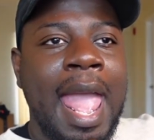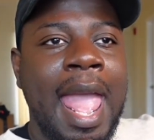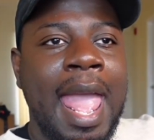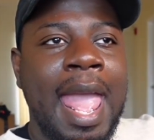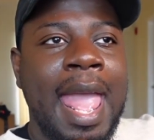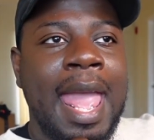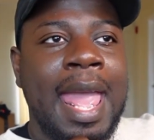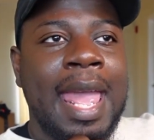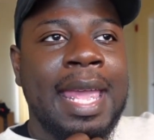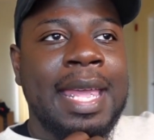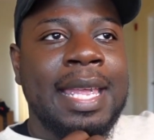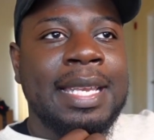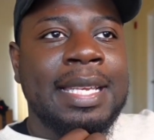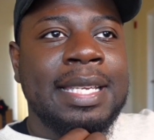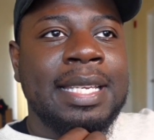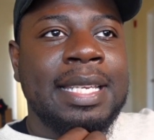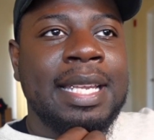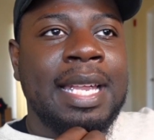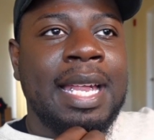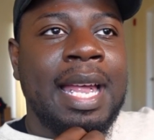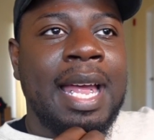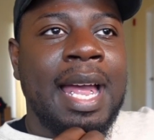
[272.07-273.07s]

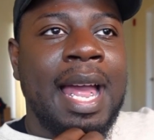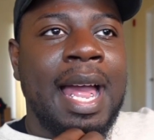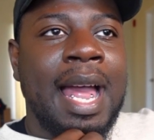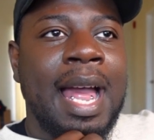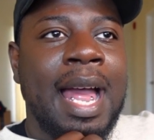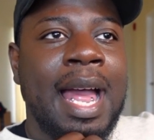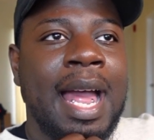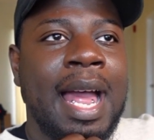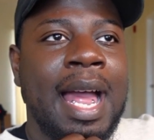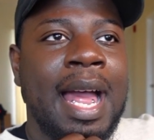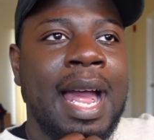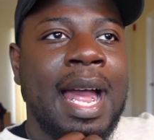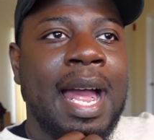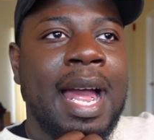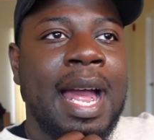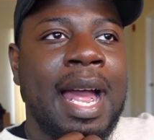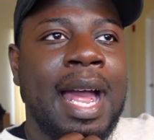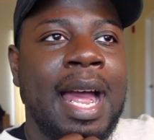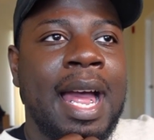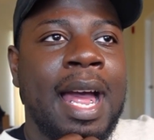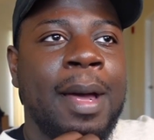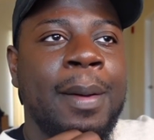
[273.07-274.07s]
And
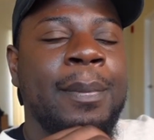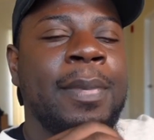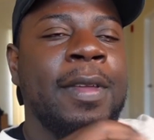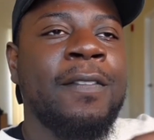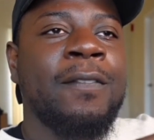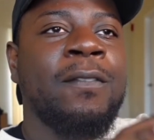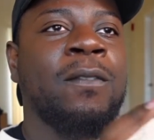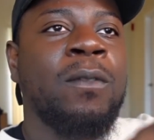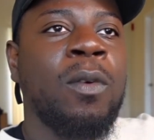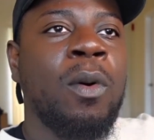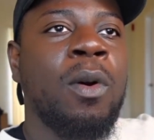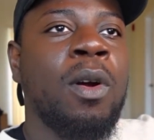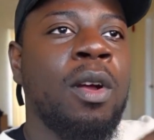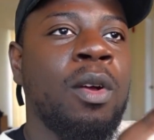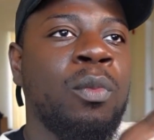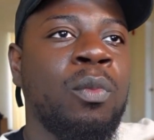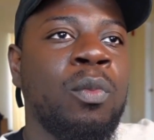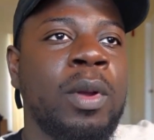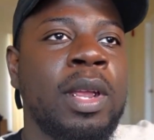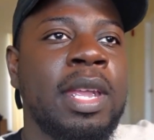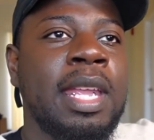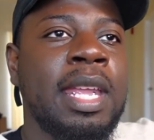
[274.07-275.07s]

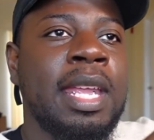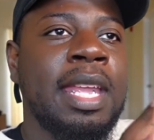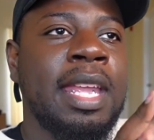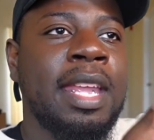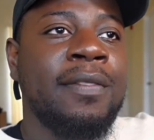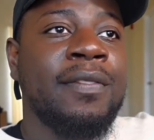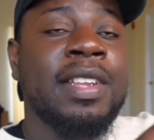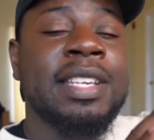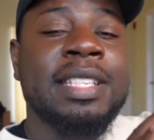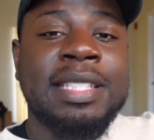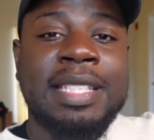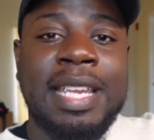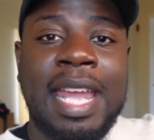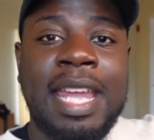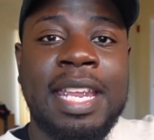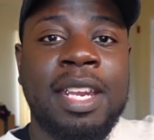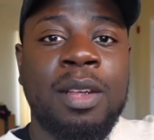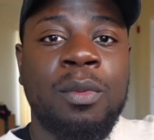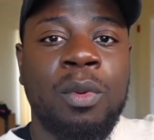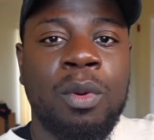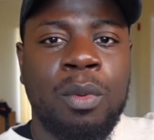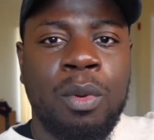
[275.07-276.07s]
before we even
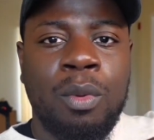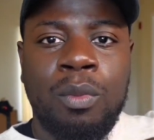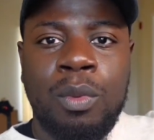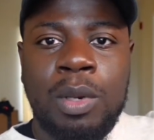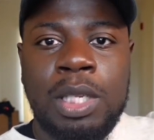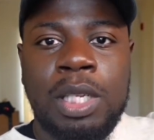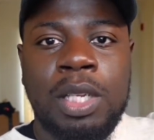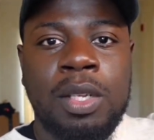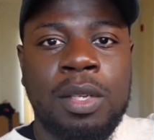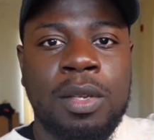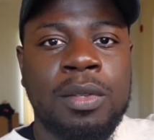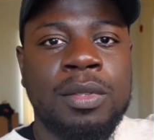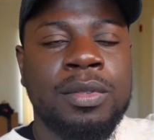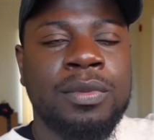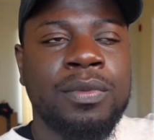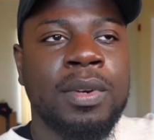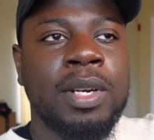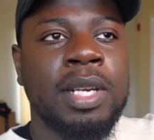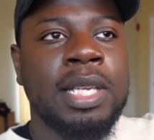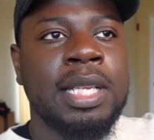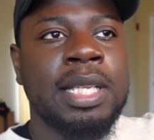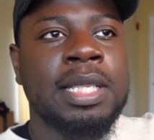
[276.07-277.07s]
dated, we were really close
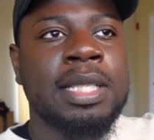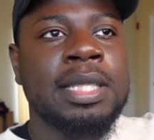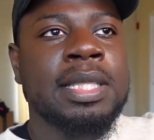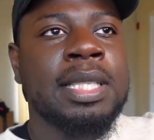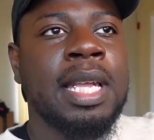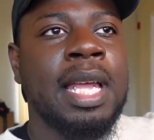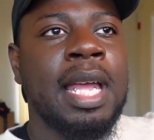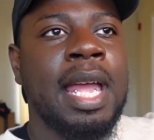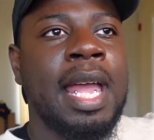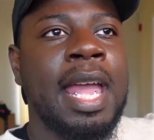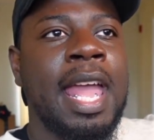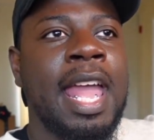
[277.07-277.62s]
friends.